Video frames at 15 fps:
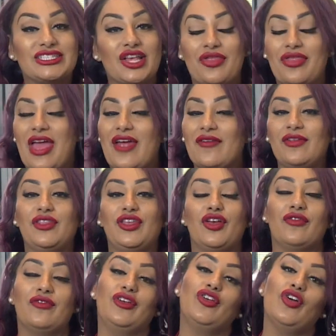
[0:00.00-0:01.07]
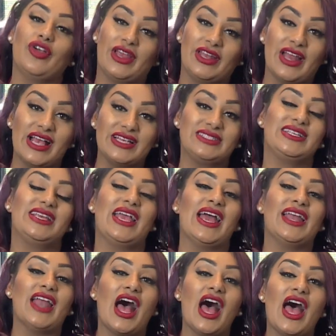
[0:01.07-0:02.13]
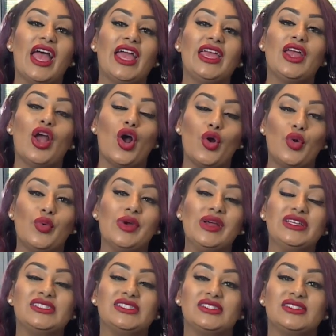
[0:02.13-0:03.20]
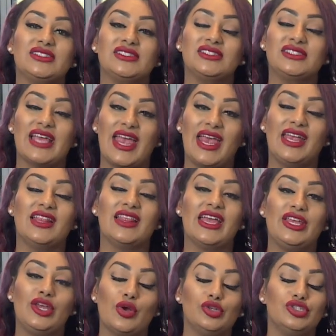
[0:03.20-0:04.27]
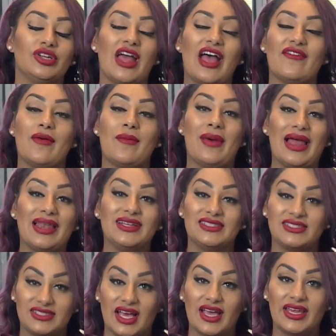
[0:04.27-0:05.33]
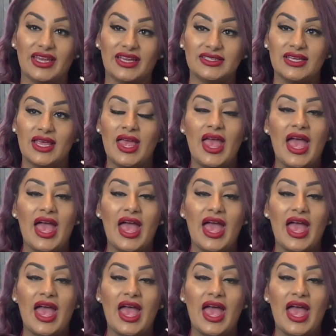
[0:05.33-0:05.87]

so they're in the oven cooking nicely, and I always say that you should have a balanced diet,